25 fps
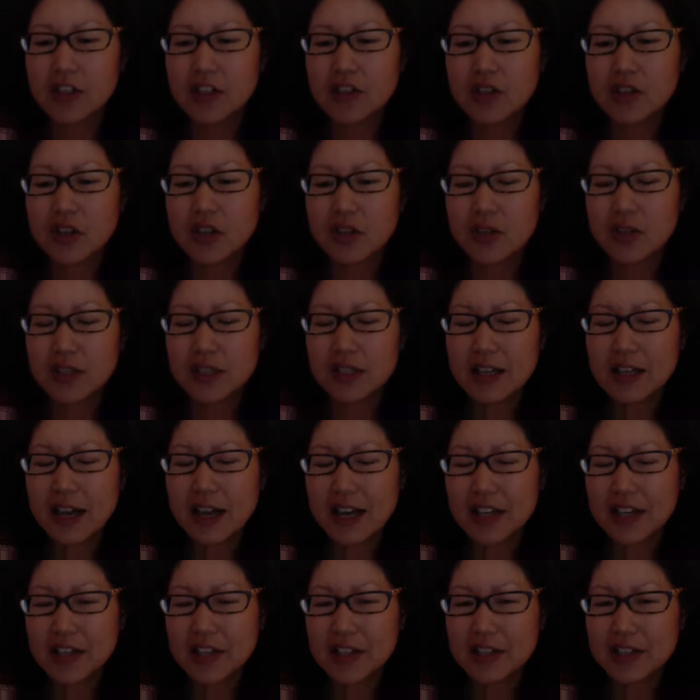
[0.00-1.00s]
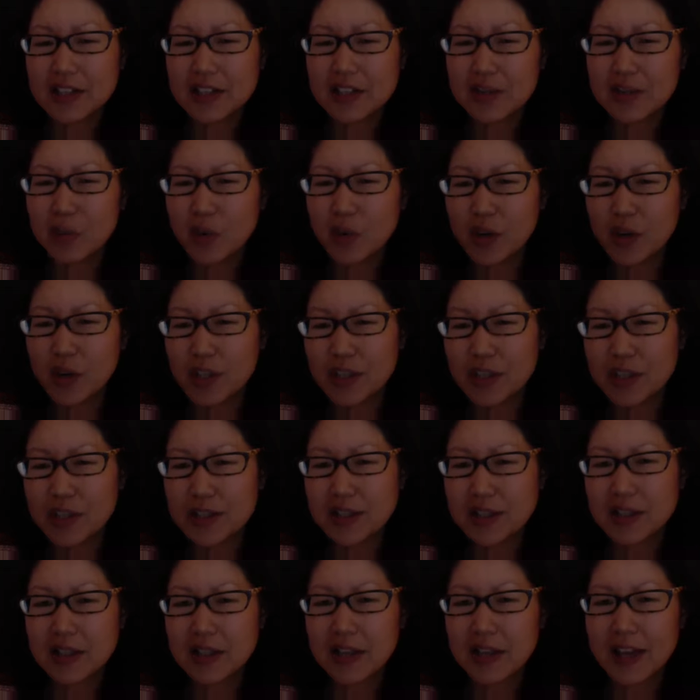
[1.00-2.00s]
So you can it's more just
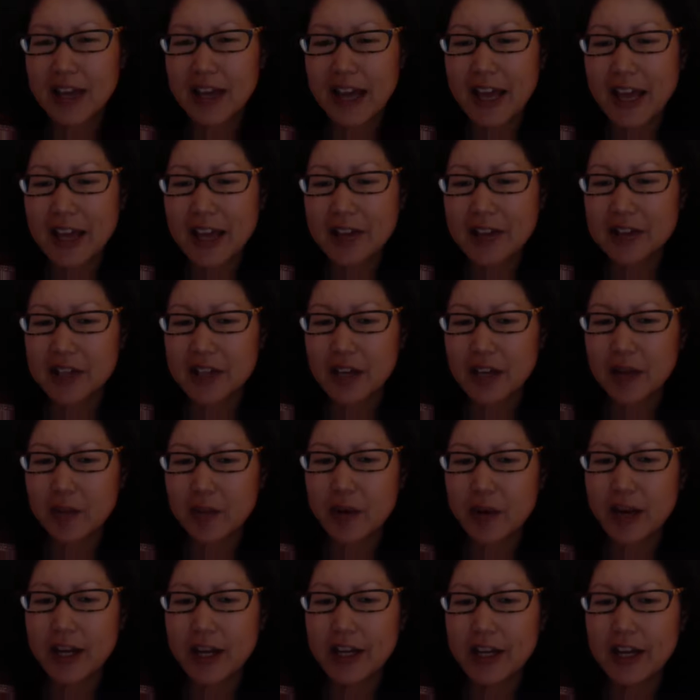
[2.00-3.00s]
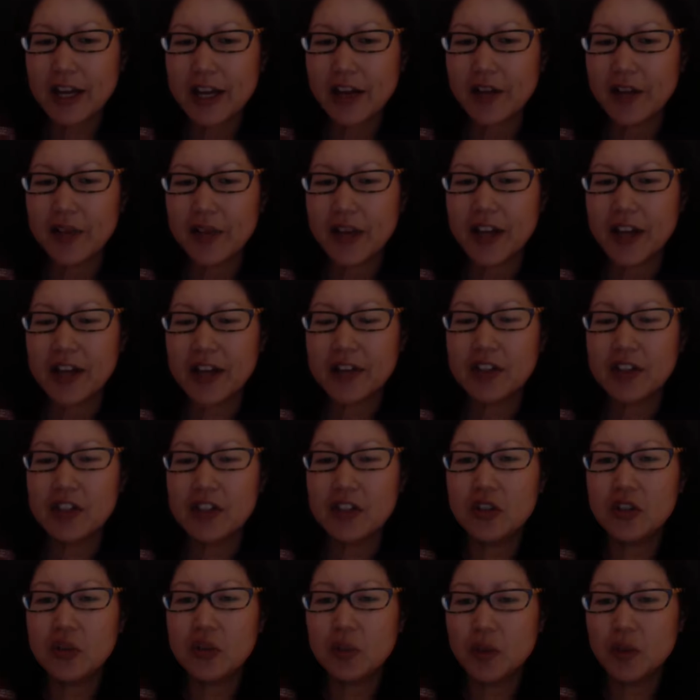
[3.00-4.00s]
a heads up right now that
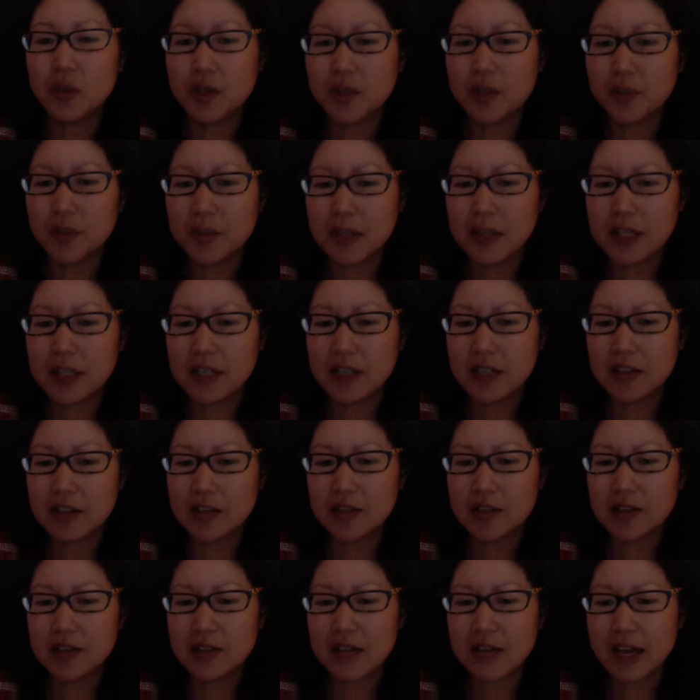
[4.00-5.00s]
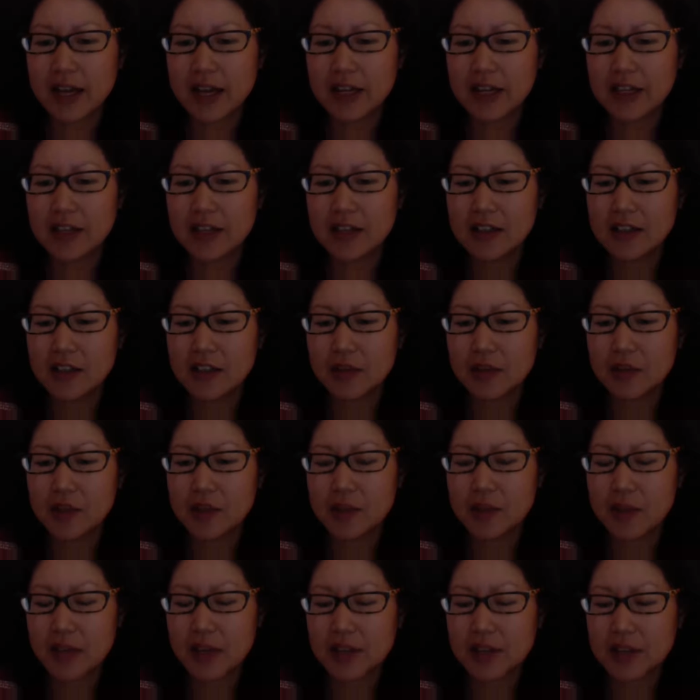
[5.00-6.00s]
you will be designing the
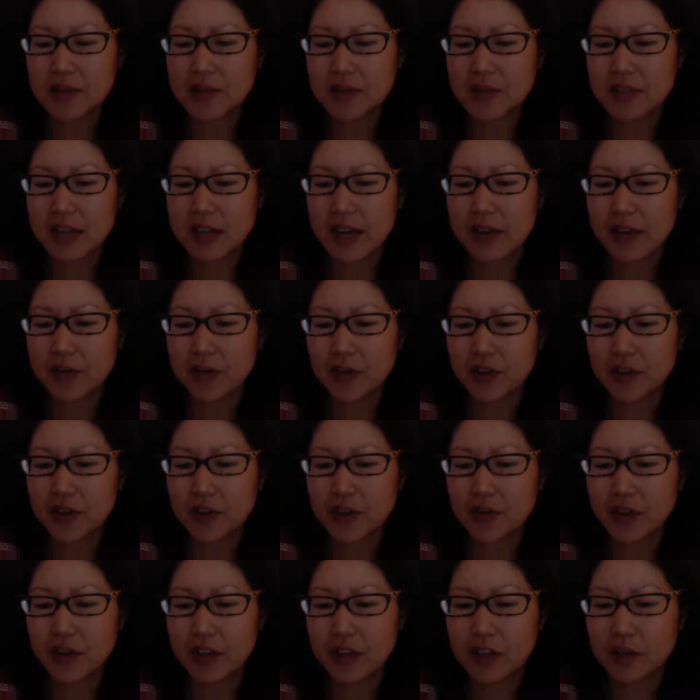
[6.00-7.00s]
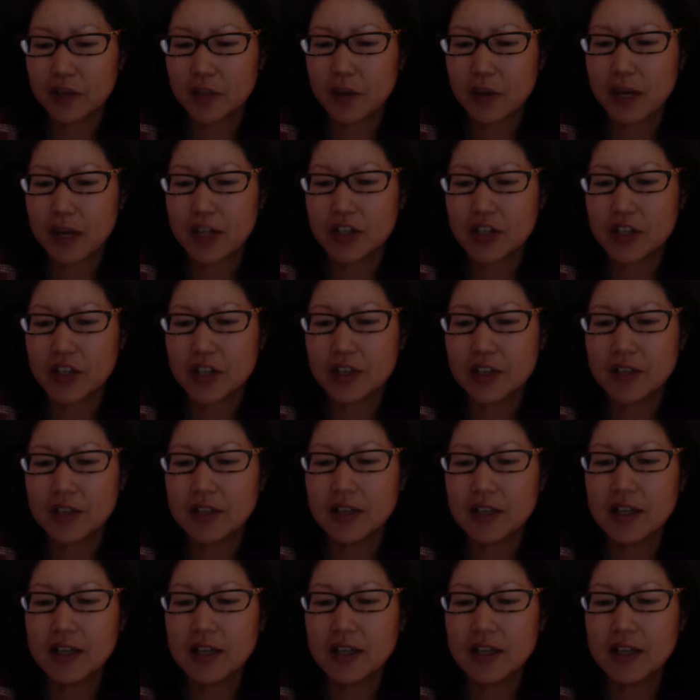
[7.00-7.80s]
responsive site for your final project,